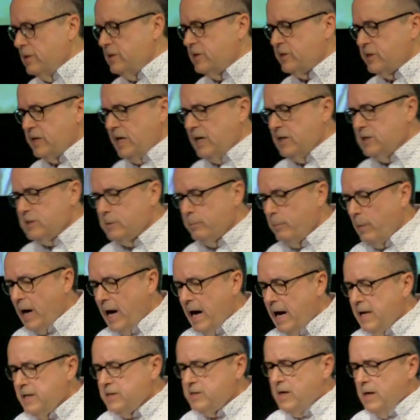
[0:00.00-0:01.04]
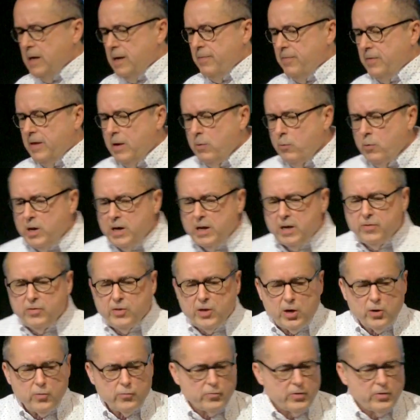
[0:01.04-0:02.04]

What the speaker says: 10 spies, they went in there.